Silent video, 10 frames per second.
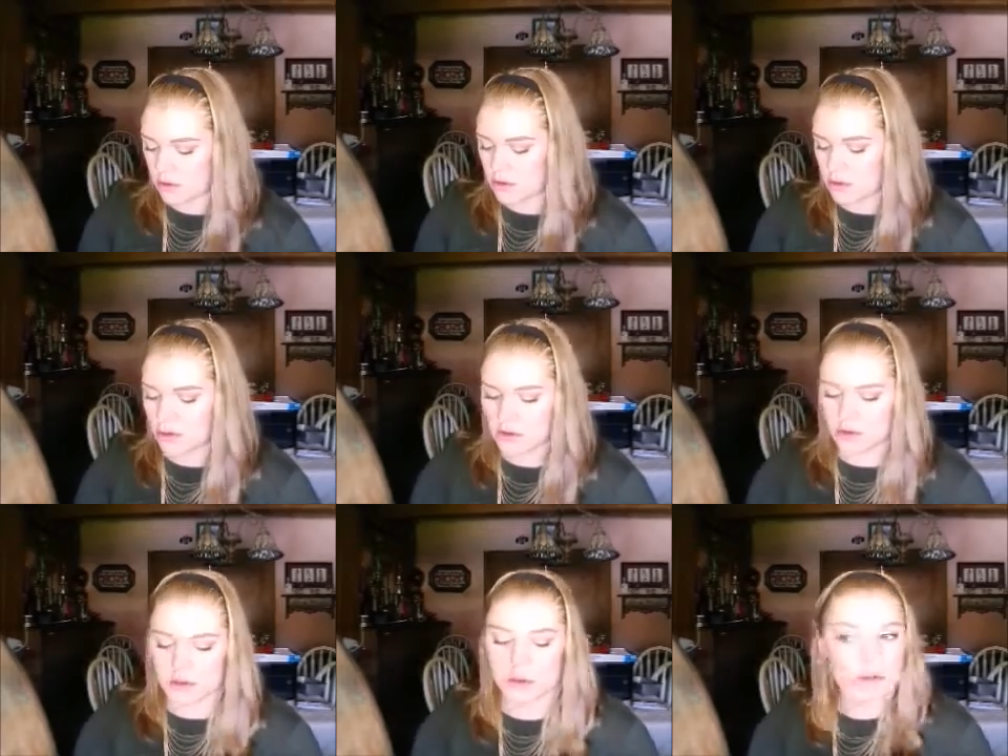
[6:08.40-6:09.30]
it work because
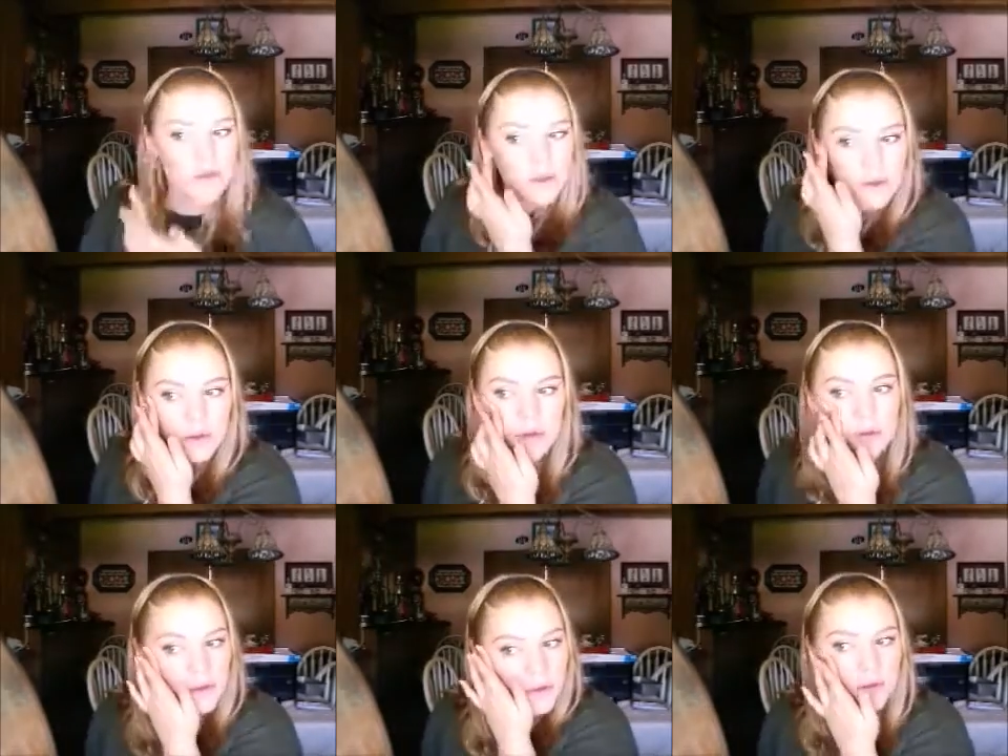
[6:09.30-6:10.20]
the lid still goes
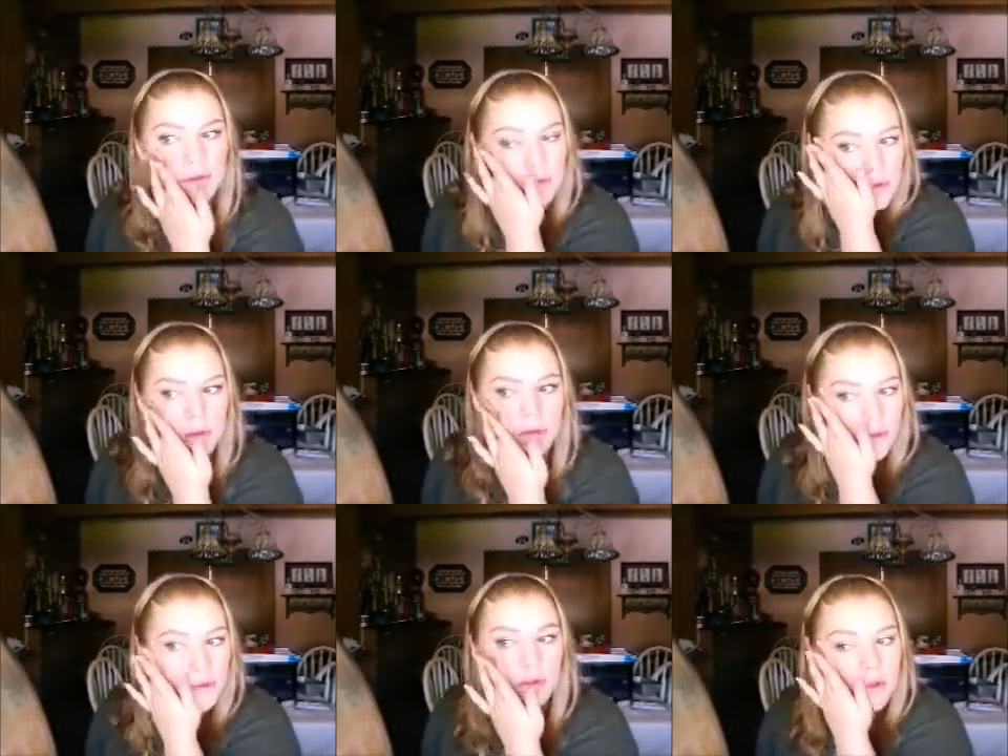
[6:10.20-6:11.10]
on, so
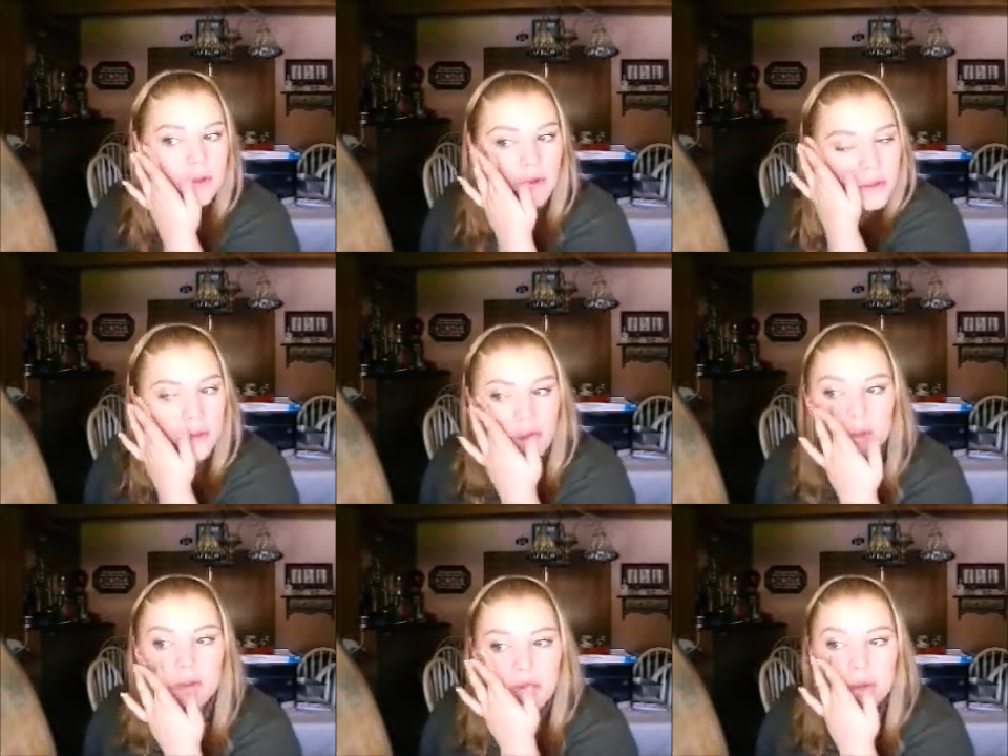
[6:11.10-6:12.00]
we're working with
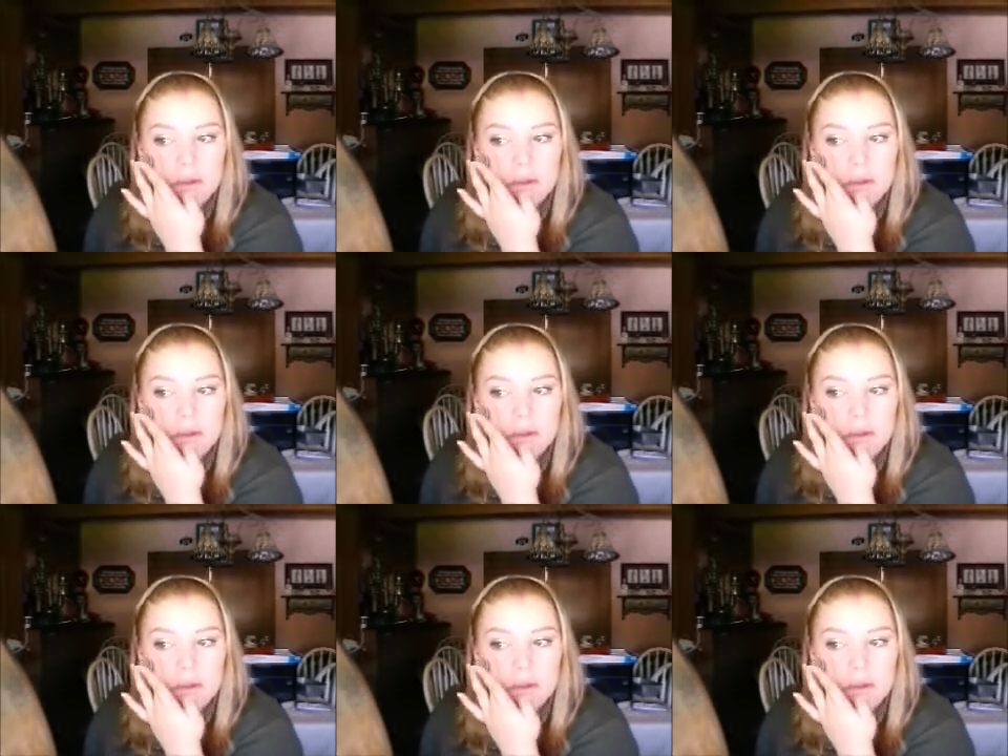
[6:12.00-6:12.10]
it.